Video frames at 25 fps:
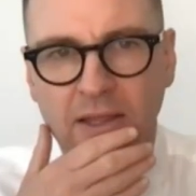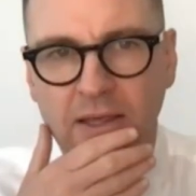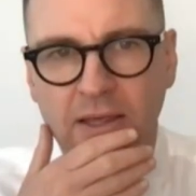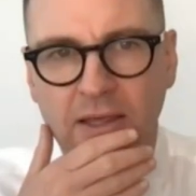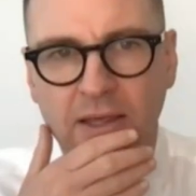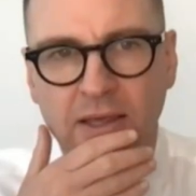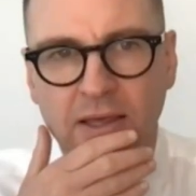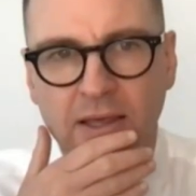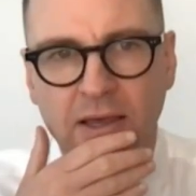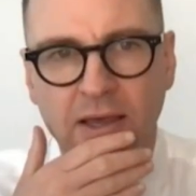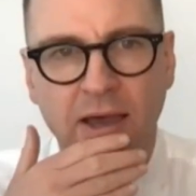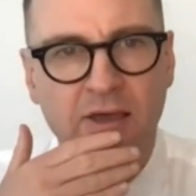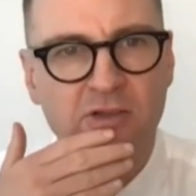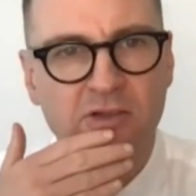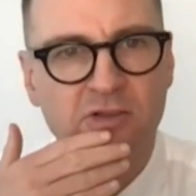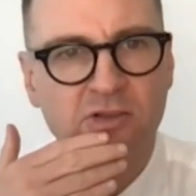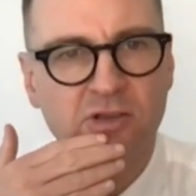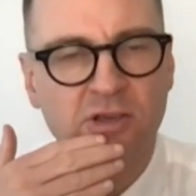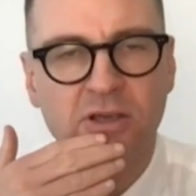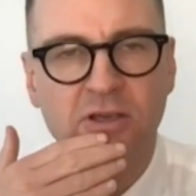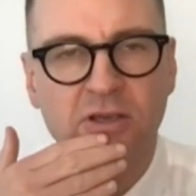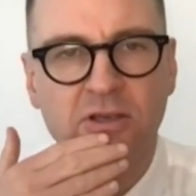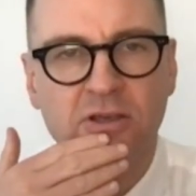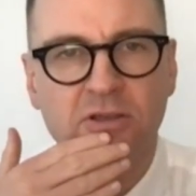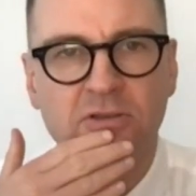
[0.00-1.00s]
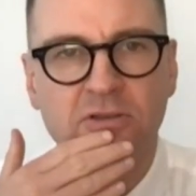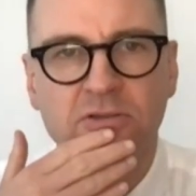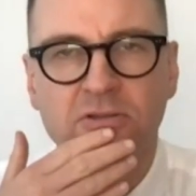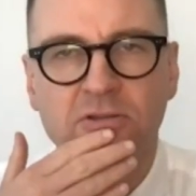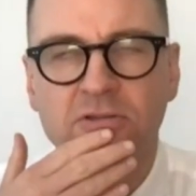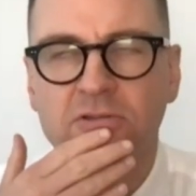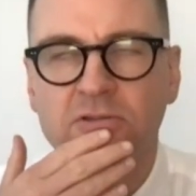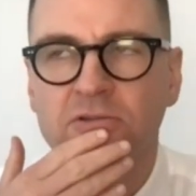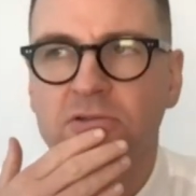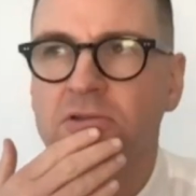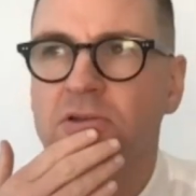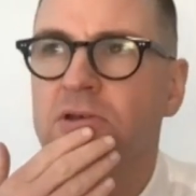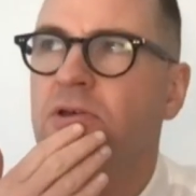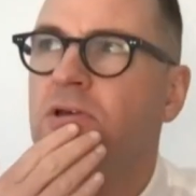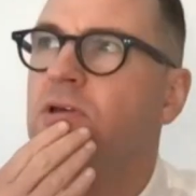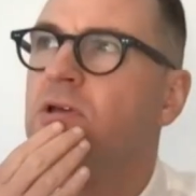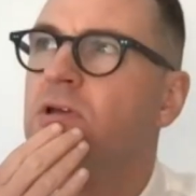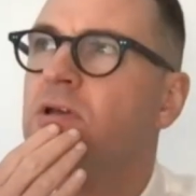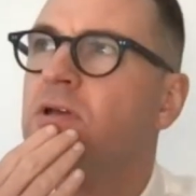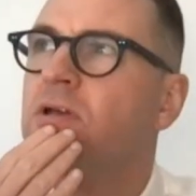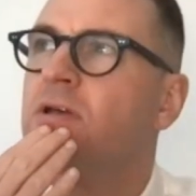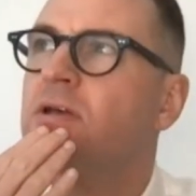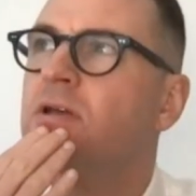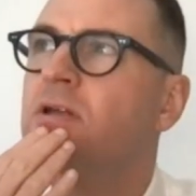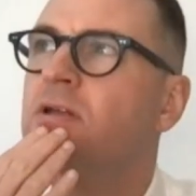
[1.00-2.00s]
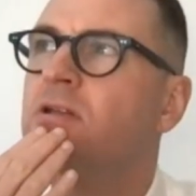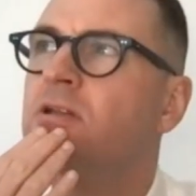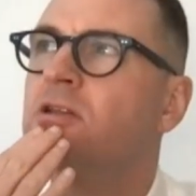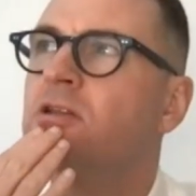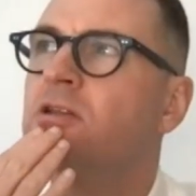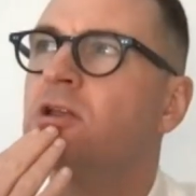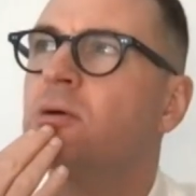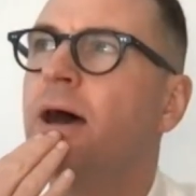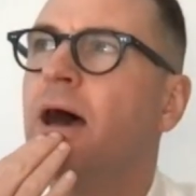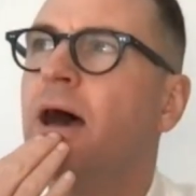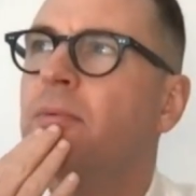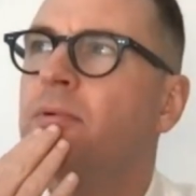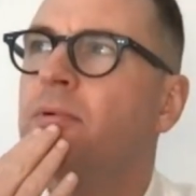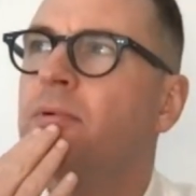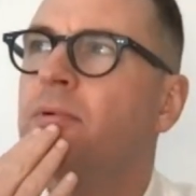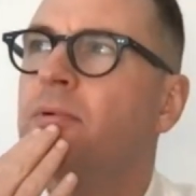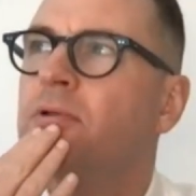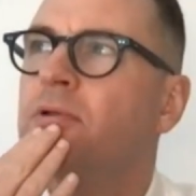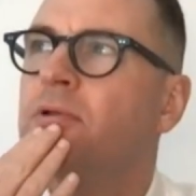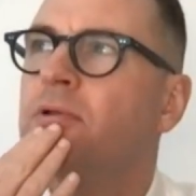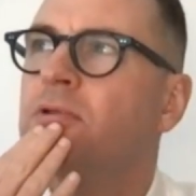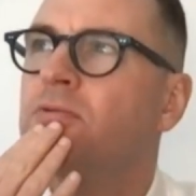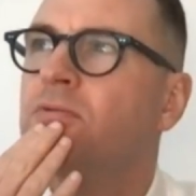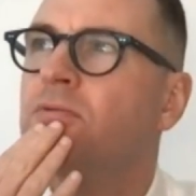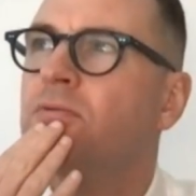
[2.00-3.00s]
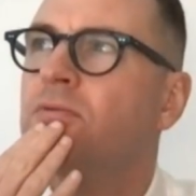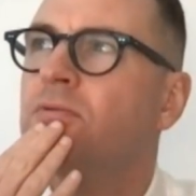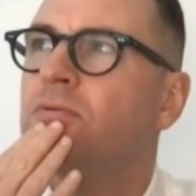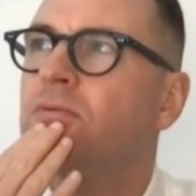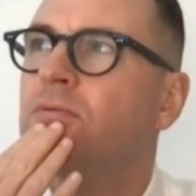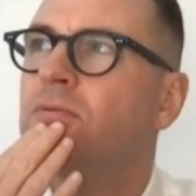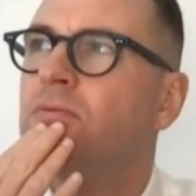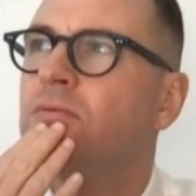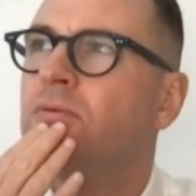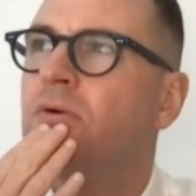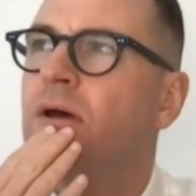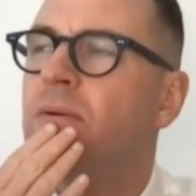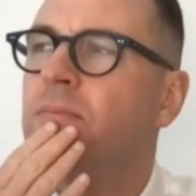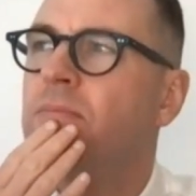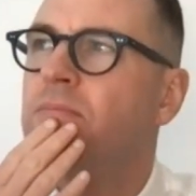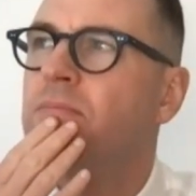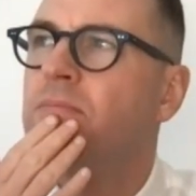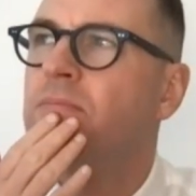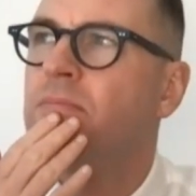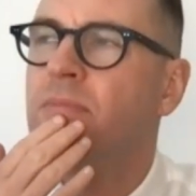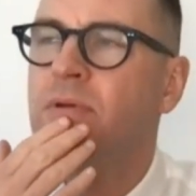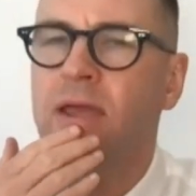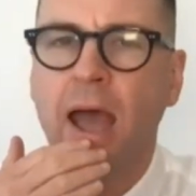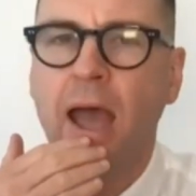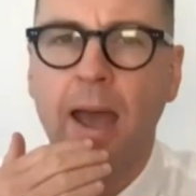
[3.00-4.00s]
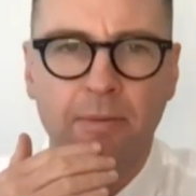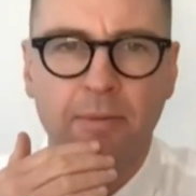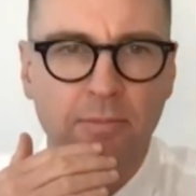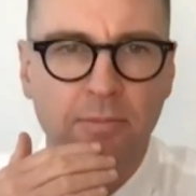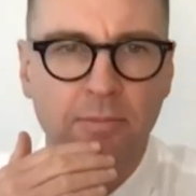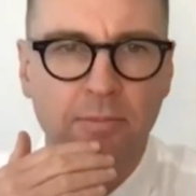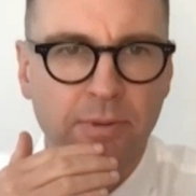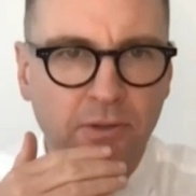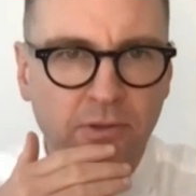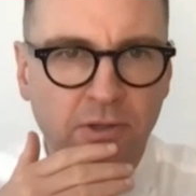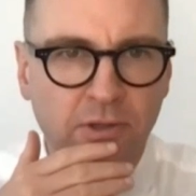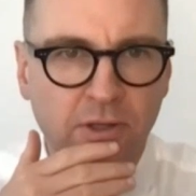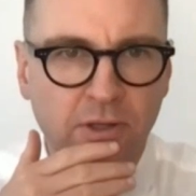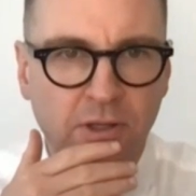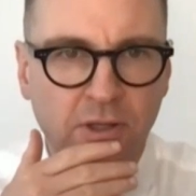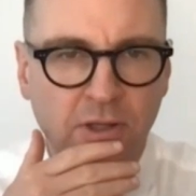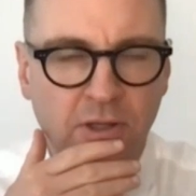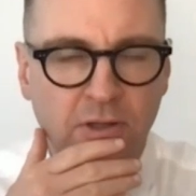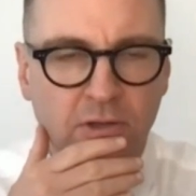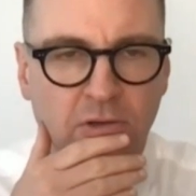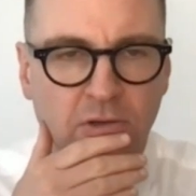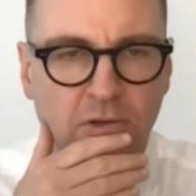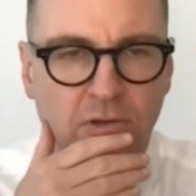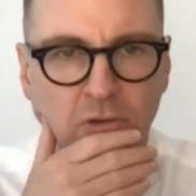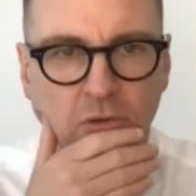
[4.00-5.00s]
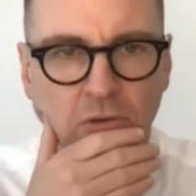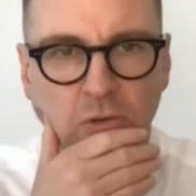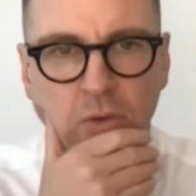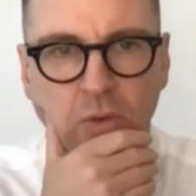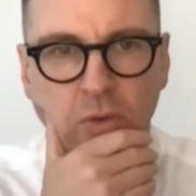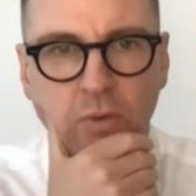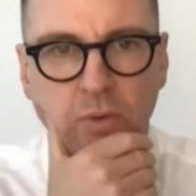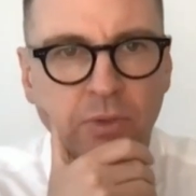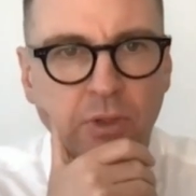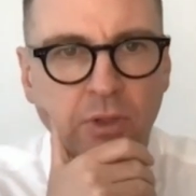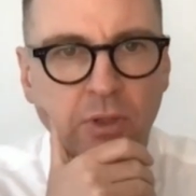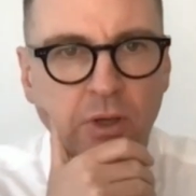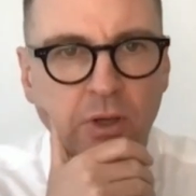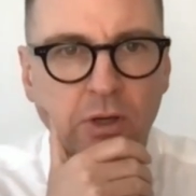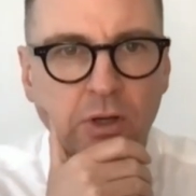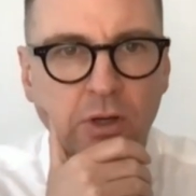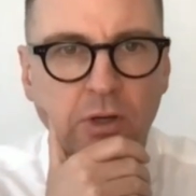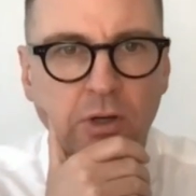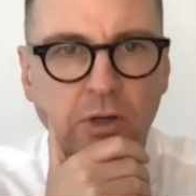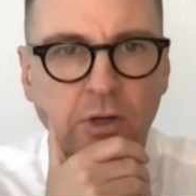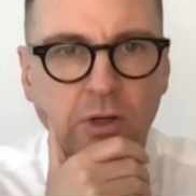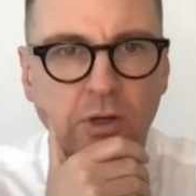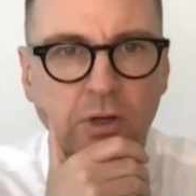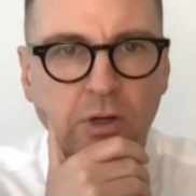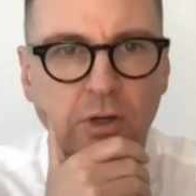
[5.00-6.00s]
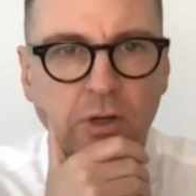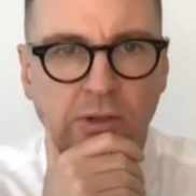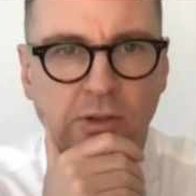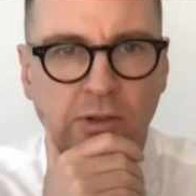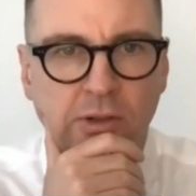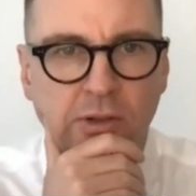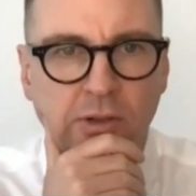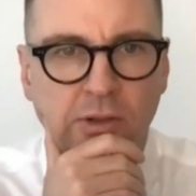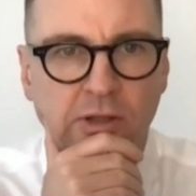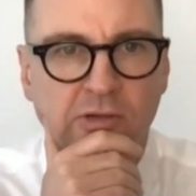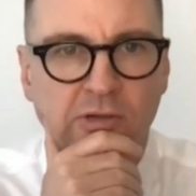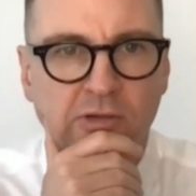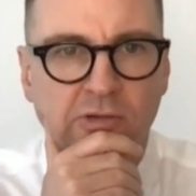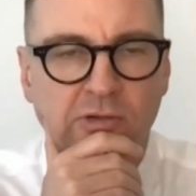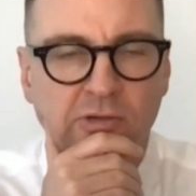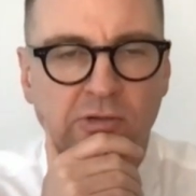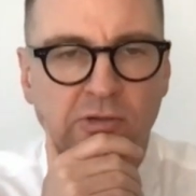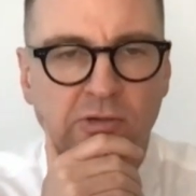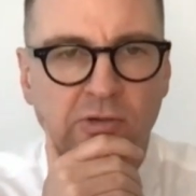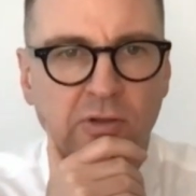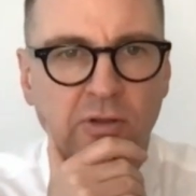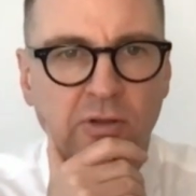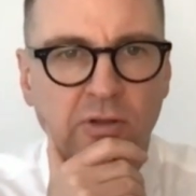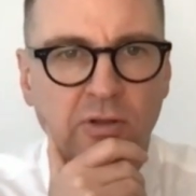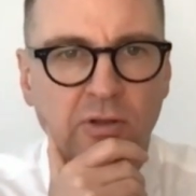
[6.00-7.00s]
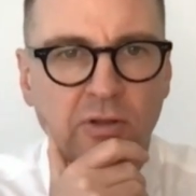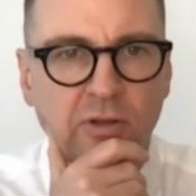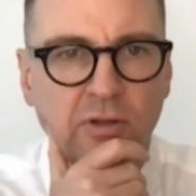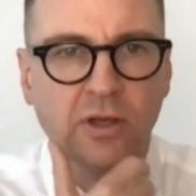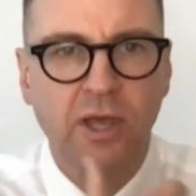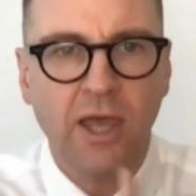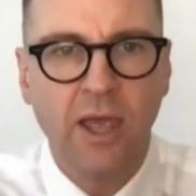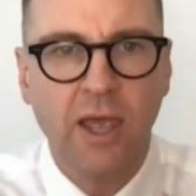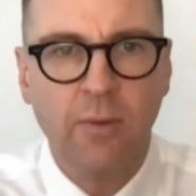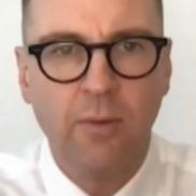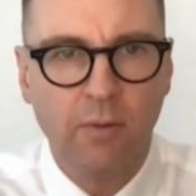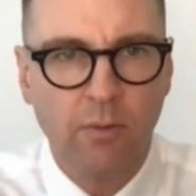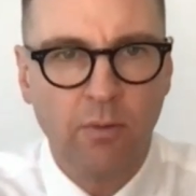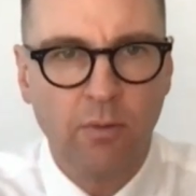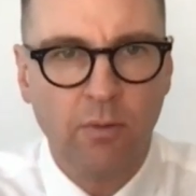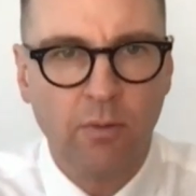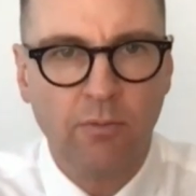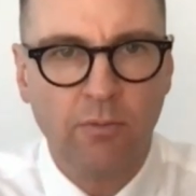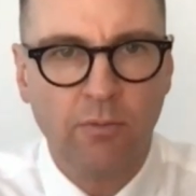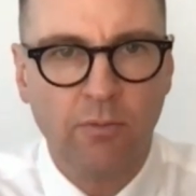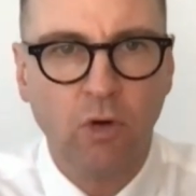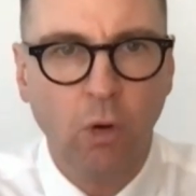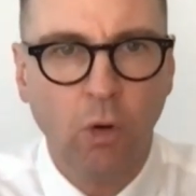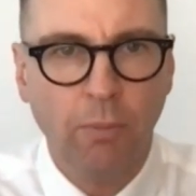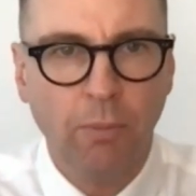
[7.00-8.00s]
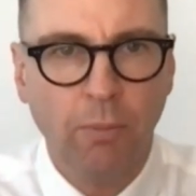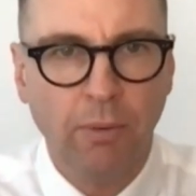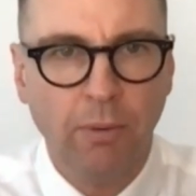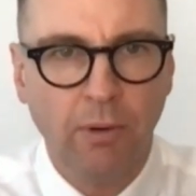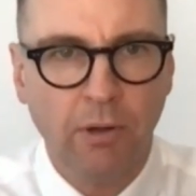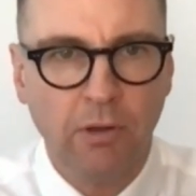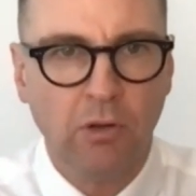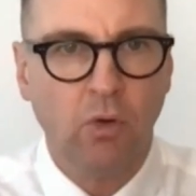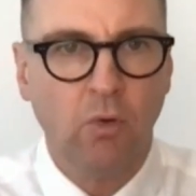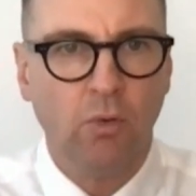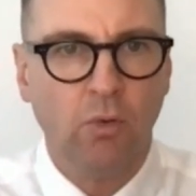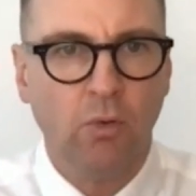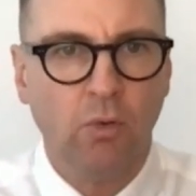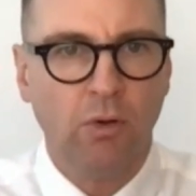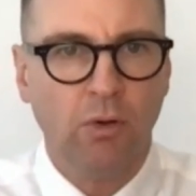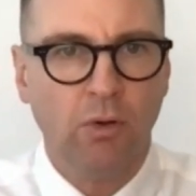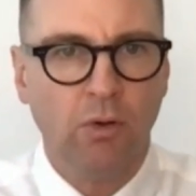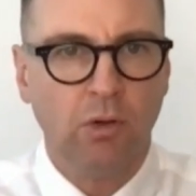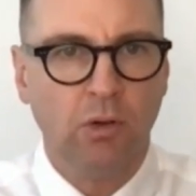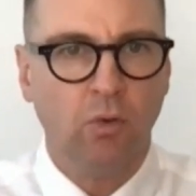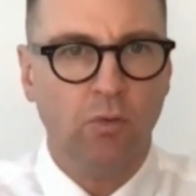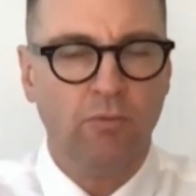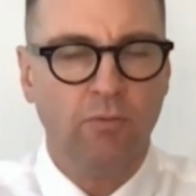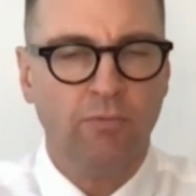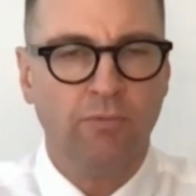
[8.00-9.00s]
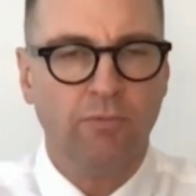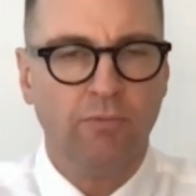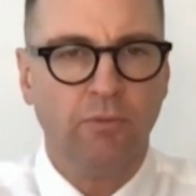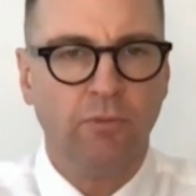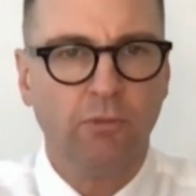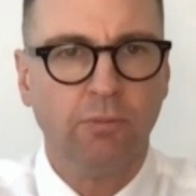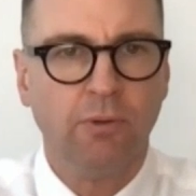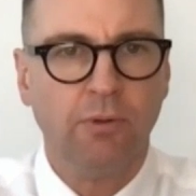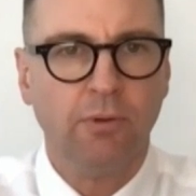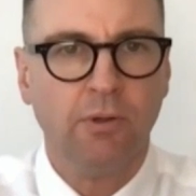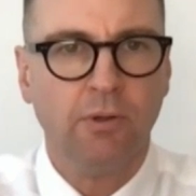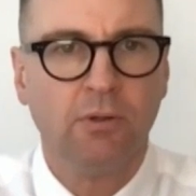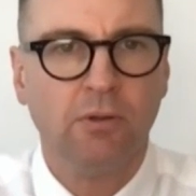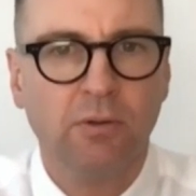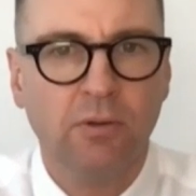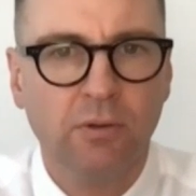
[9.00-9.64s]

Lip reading: the AG's department's capability to look at this area of corporate law and law enforcement?